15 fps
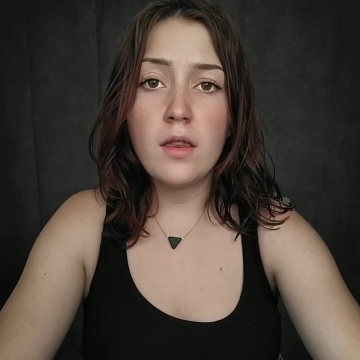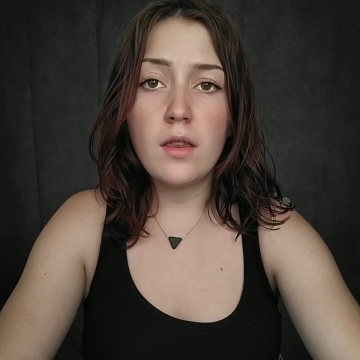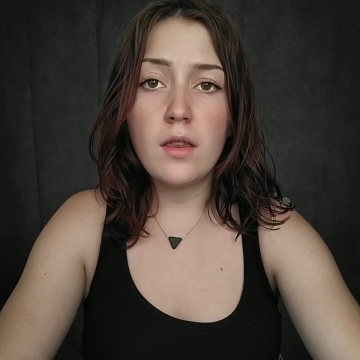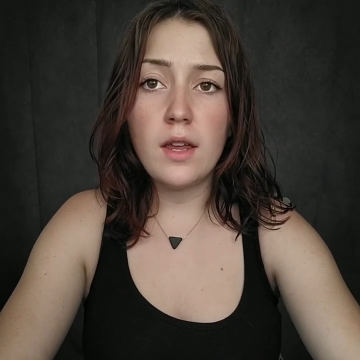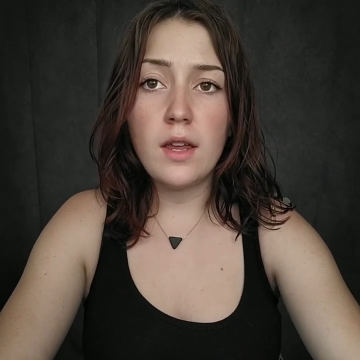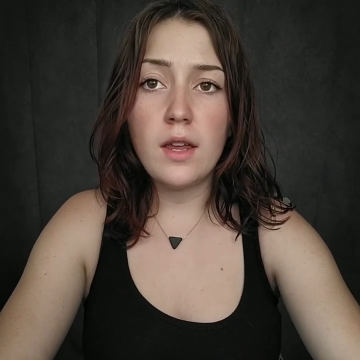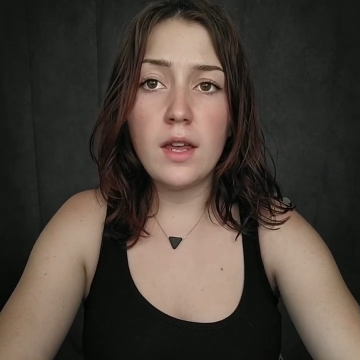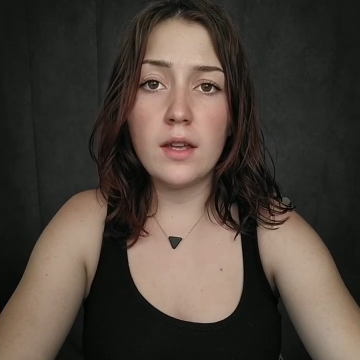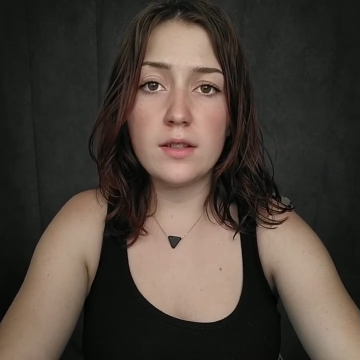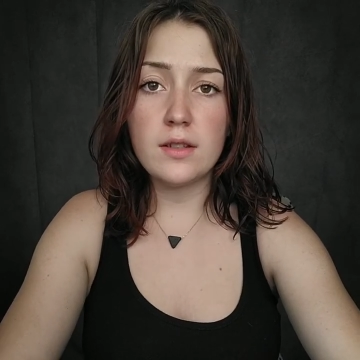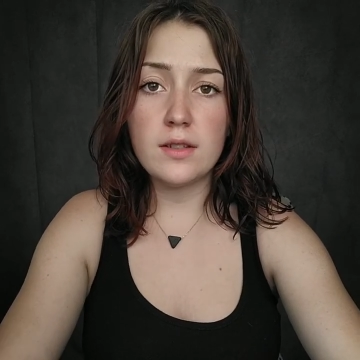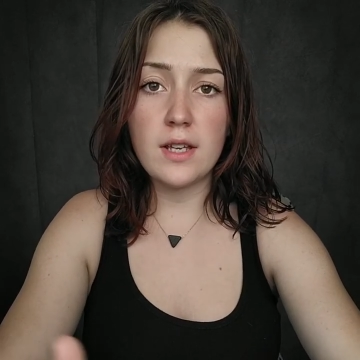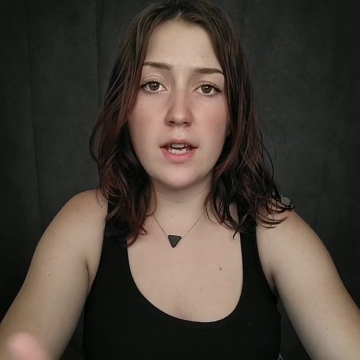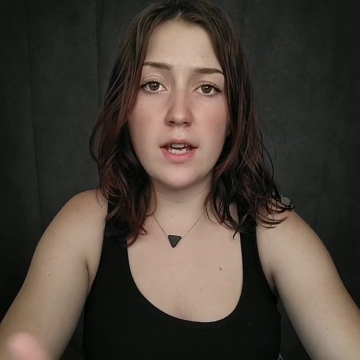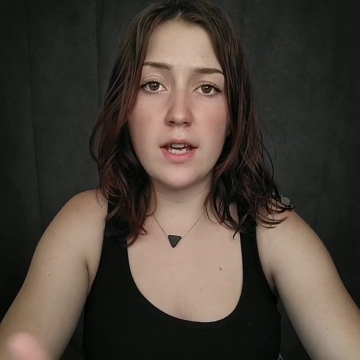and
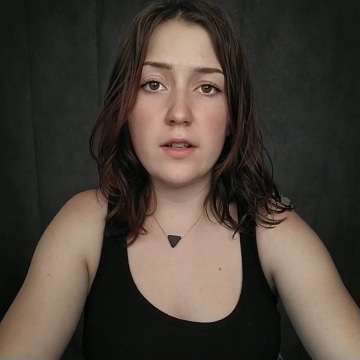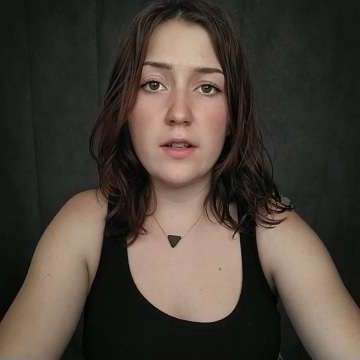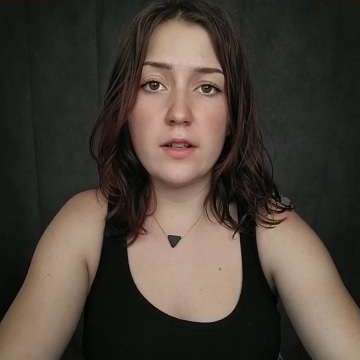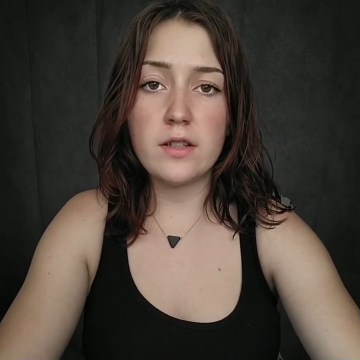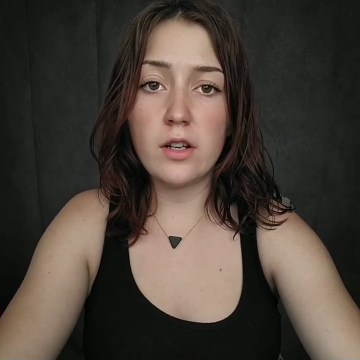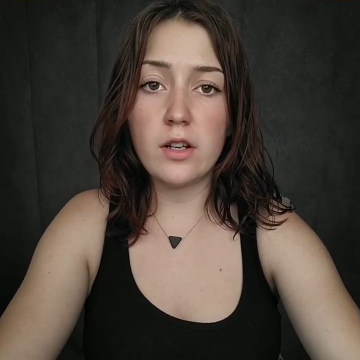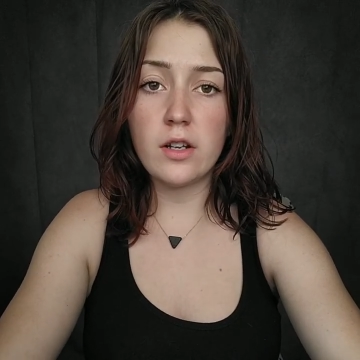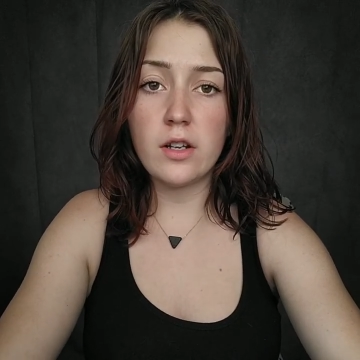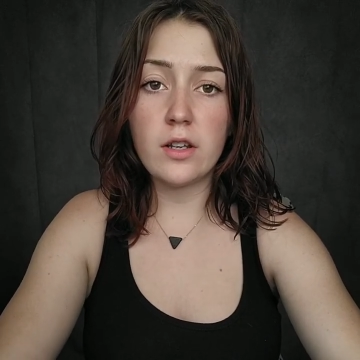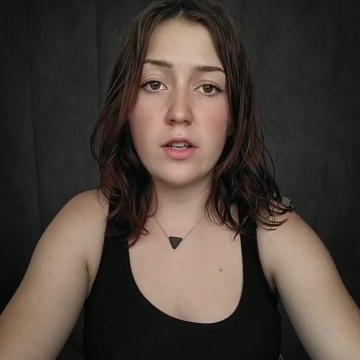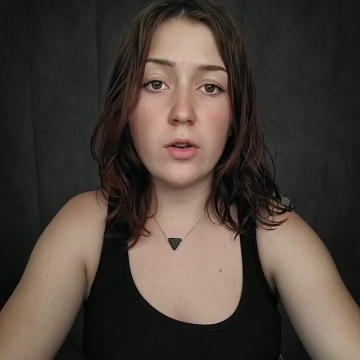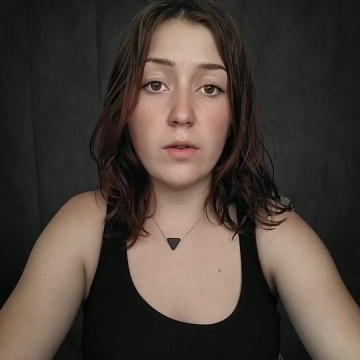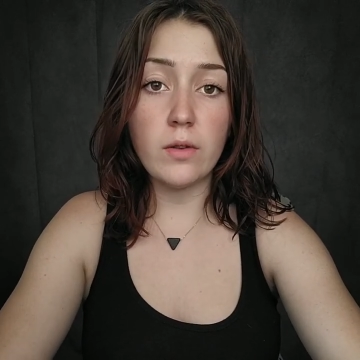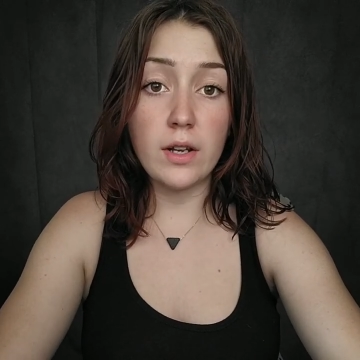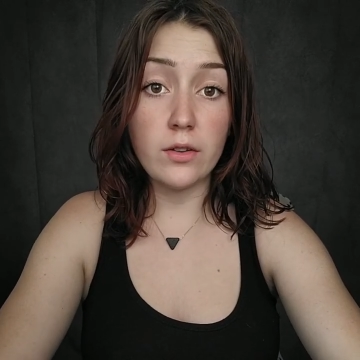decide to turn it into a
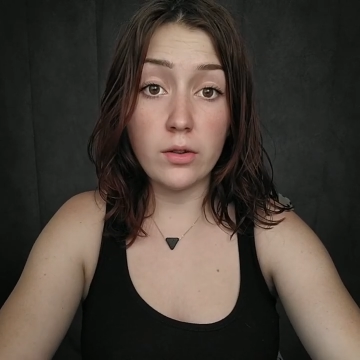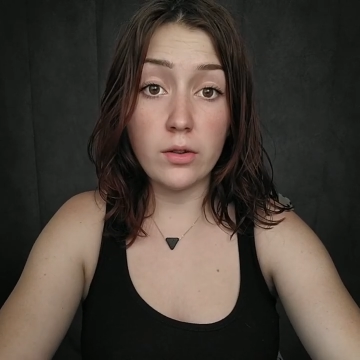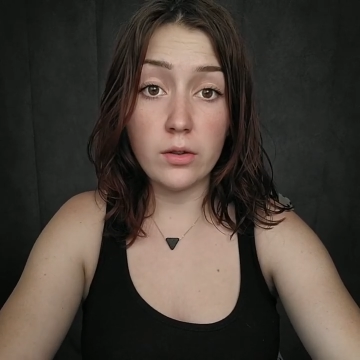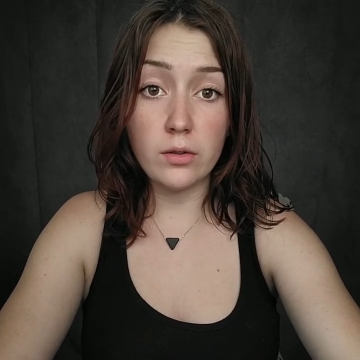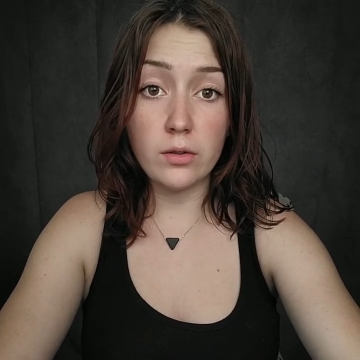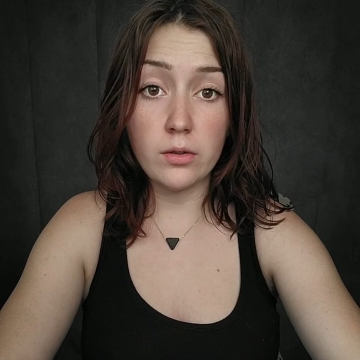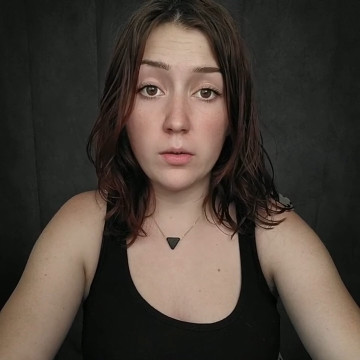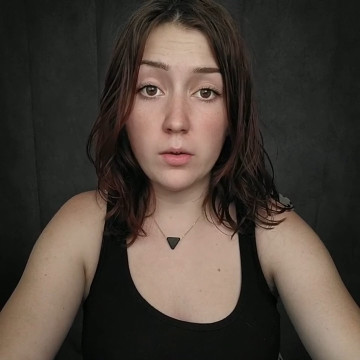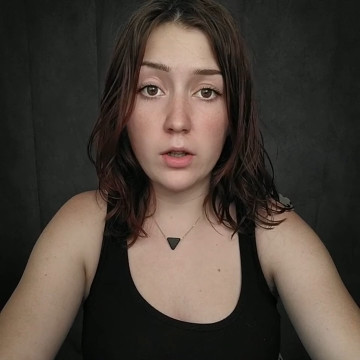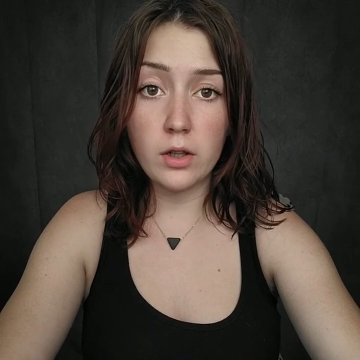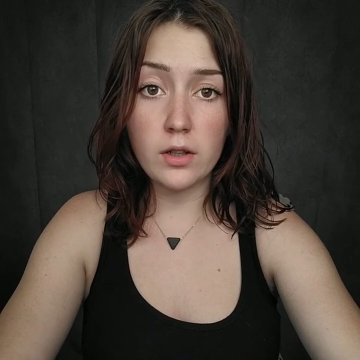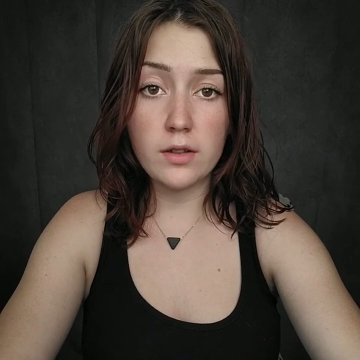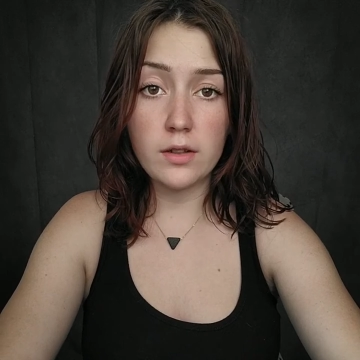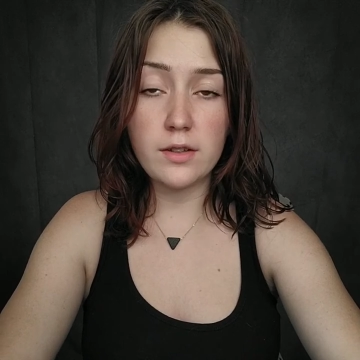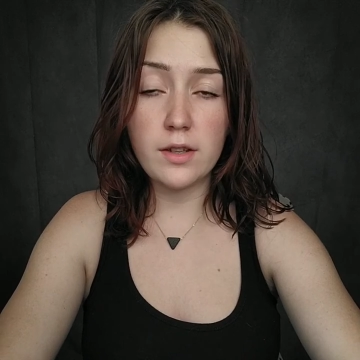rental or
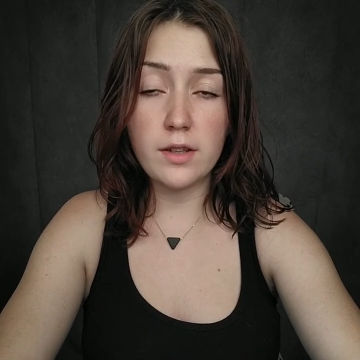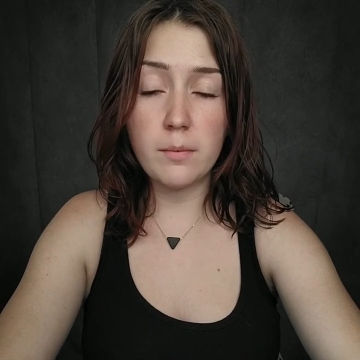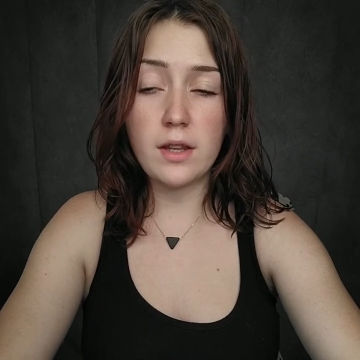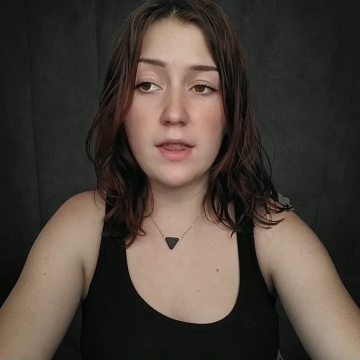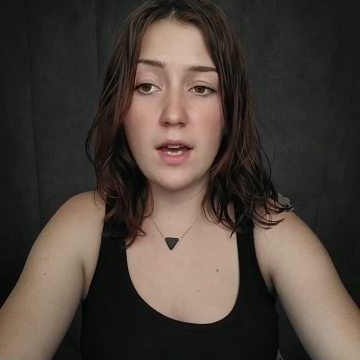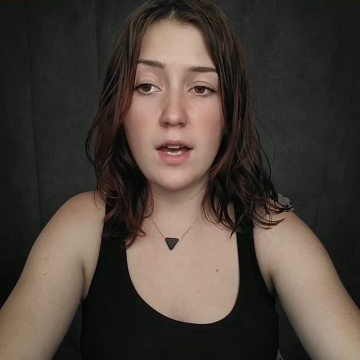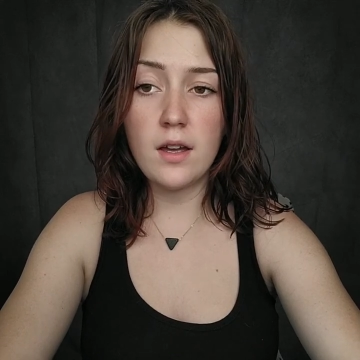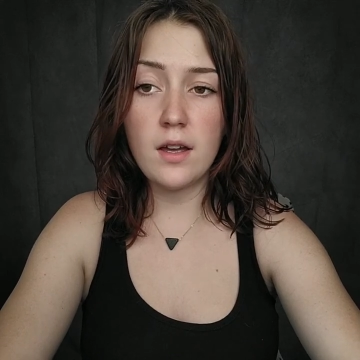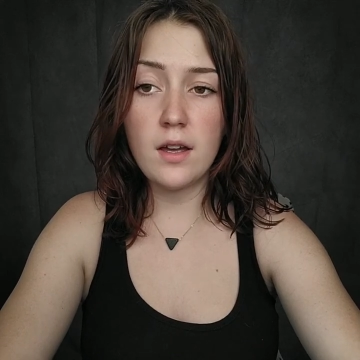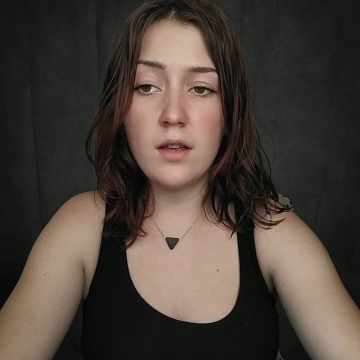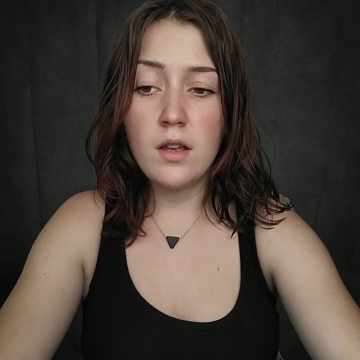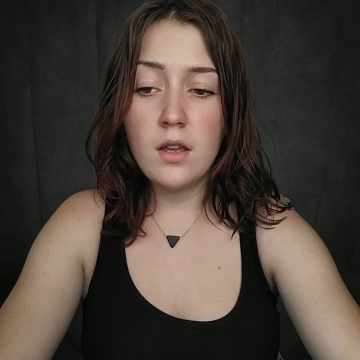something like that,